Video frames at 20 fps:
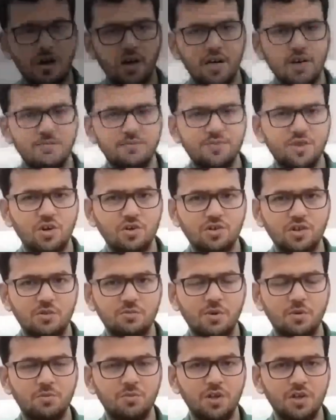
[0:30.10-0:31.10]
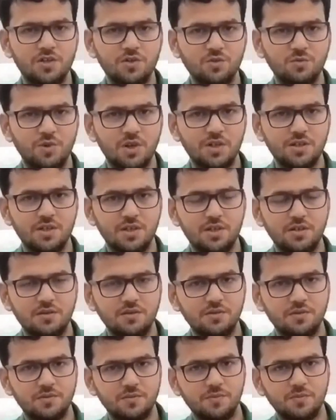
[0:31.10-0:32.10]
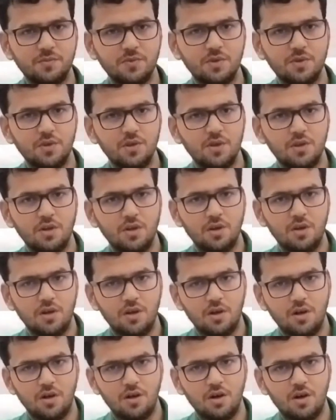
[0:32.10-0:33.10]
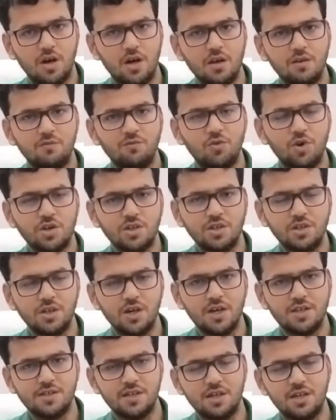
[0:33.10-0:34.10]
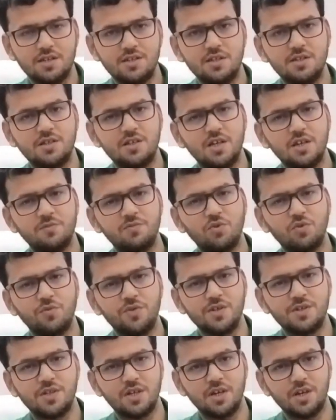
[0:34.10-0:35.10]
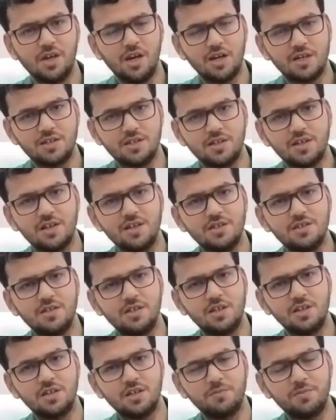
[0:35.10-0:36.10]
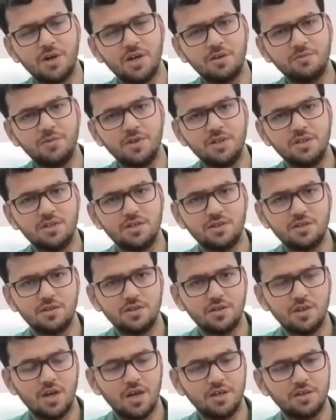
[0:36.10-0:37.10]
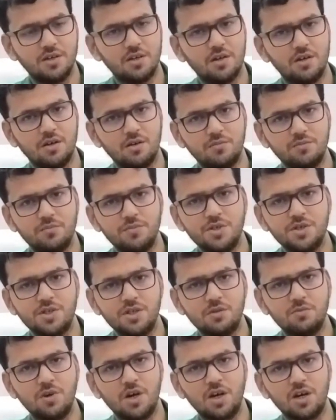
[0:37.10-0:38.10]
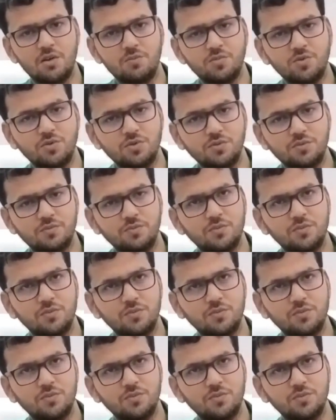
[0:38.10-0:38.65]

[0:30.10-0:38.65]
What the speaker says: I am Dr. Bablesh Kumar Jha. I am working as an assistant professor in electrical engineering department at B.C.E. Bhagalpur.